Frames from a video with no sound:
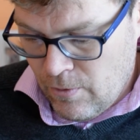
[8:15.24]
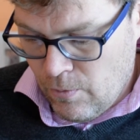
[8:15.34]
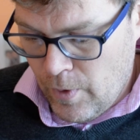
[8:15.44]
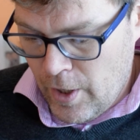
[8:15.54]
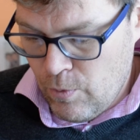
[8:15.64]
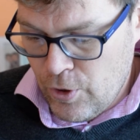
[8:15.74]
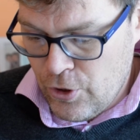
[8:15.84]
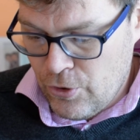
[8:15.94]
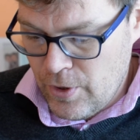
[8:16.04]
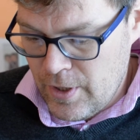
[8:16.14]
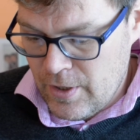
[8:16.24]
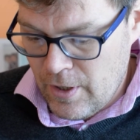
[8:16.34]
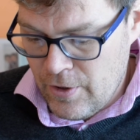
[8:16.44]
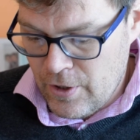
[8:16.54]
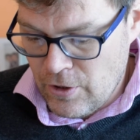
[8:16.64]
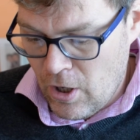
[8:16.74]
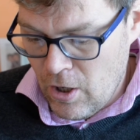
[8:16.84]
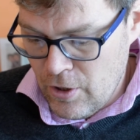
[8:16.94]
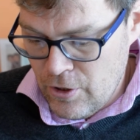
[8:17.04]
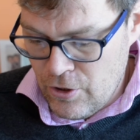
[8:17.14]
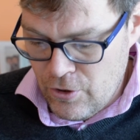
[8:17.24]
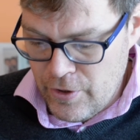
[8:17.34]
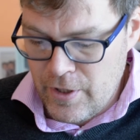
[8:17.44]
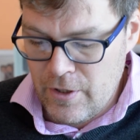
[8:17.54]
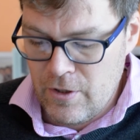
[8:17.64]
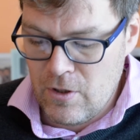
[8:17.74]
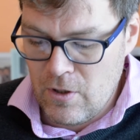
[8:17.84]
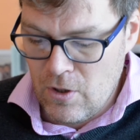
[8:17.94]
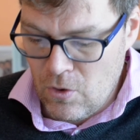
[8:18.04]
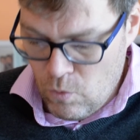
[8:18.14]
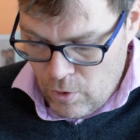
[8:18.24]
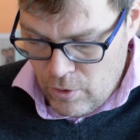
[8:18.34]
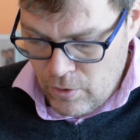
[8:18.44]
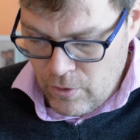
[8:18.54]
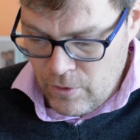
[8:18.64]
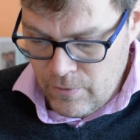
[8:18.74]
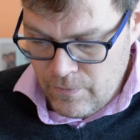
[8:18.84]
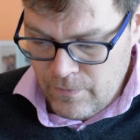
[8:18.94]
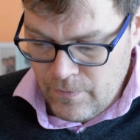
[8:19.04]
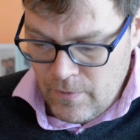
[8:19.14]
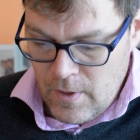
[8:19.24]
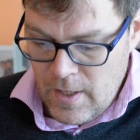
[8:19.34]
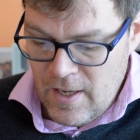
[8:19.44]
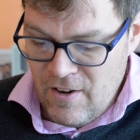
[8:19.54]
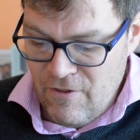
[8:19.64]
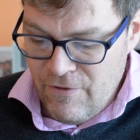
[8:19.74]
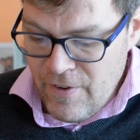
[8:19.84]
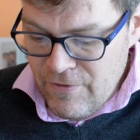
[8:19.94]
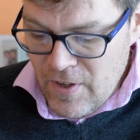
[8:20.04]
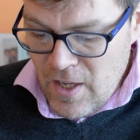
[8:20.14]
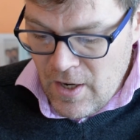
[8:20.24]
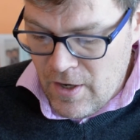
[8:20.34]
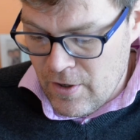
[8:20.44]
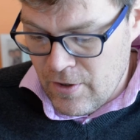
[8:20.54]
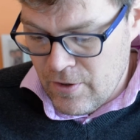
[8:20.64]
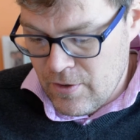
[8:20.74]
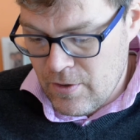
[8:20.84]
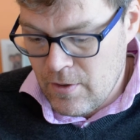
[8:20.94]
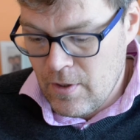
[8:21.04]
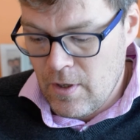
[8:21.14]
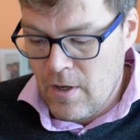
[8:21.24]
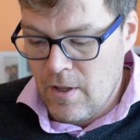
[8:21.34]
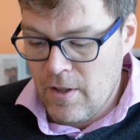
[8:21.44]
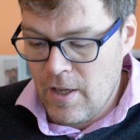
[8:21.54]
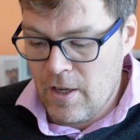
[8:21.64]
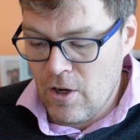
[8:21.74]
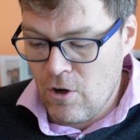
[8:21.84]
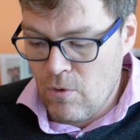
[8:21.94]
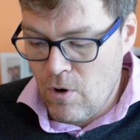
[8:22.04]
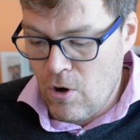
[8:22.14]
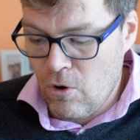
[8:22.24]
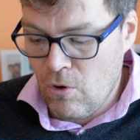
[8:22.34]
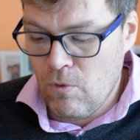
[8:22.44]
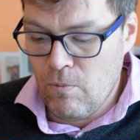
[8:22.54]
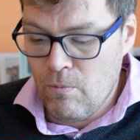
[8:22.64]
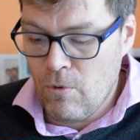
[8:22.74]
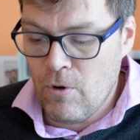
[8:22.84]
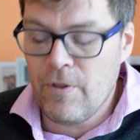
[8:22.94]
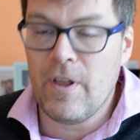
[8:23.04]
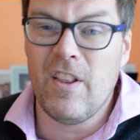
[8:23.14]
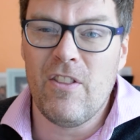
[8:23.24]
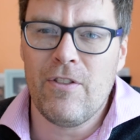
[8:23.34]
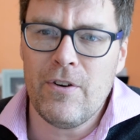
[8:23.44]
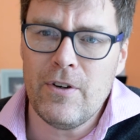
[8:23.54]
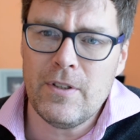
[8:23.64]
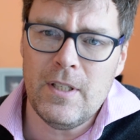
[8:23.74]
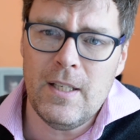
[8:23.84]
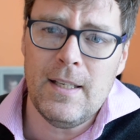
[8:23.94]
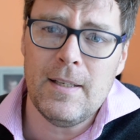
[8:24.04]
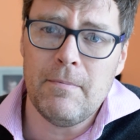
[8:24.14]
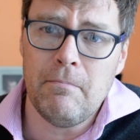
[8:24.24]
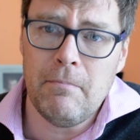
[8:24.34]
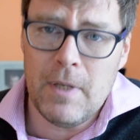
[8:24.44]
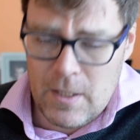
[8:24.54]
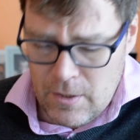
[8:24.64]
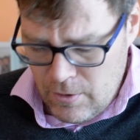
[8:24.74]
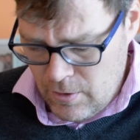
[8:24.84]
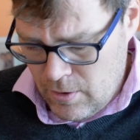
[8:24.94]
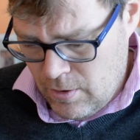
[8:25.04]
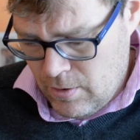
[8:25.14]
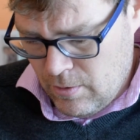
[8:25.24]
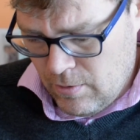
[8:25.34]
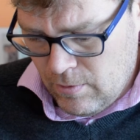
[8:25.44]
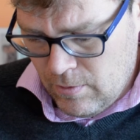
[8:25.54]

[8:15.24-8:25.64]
Redwood trees are the tallest trees in the world. In 50 years, they can grow more than 30 meters.